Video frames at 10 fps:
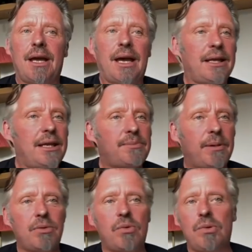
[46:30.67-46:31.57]
And he
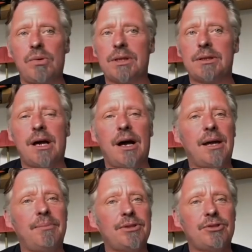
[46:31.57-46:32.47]
spent all the
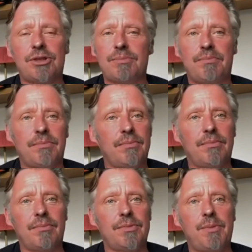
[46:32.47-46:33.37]
time and just
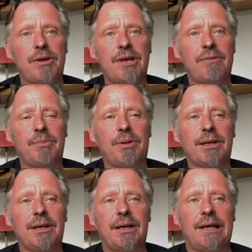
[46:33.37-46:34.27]
spoke to everybody.